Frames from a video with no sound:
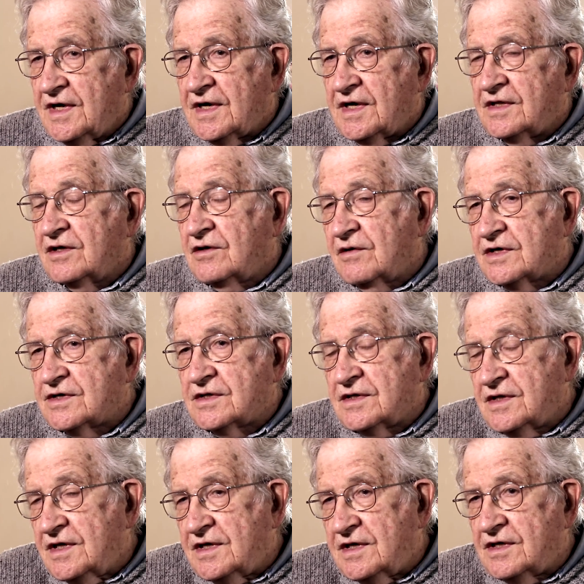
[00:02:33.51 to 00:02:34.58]
And the
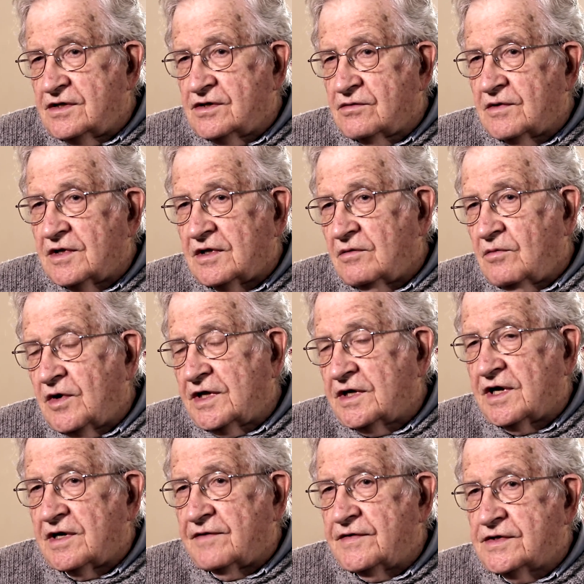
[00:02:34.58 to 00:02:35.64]
question then is, well, what
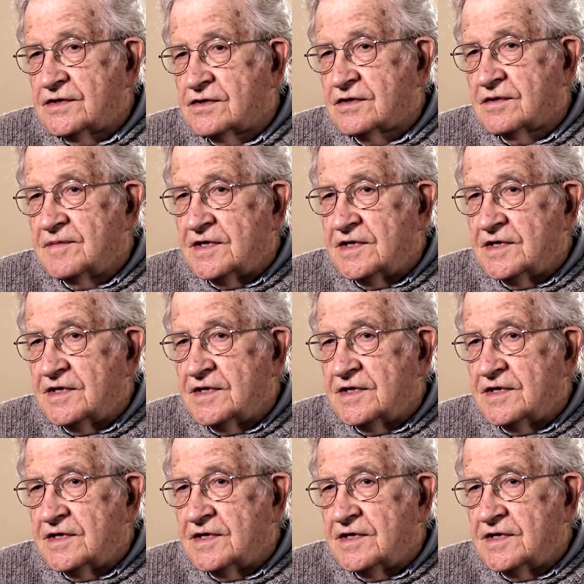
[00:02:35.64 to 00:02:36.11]
kind of a system